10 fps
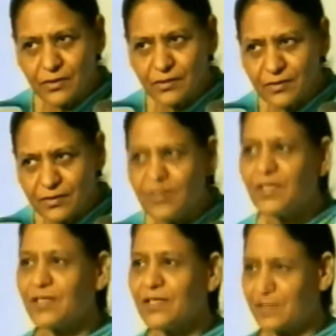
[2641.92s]

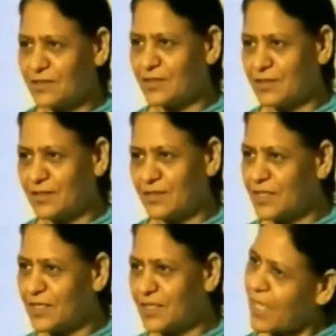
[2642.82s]
create.
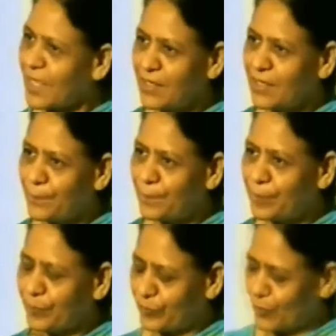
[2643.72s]
Okay?
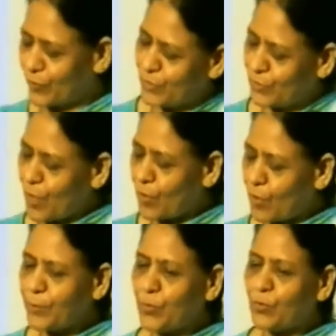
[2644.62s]
Now we
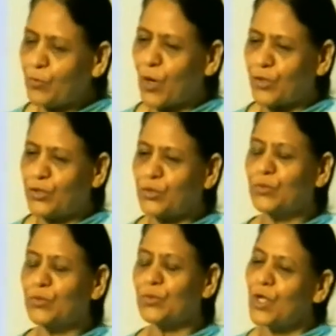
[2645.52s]
move on to
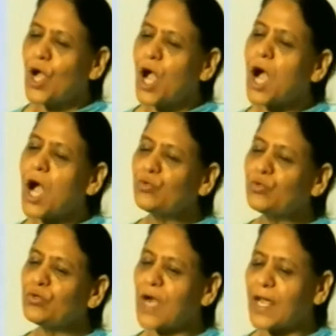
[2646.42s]
how to
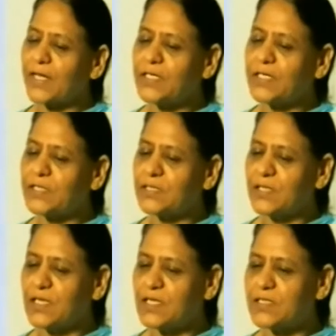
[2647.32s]
write
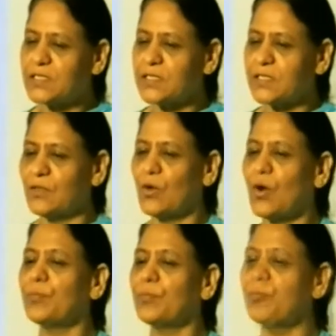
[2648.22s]
these
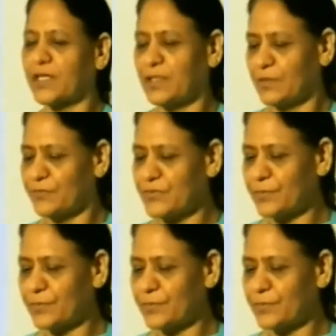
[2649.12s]
objectives.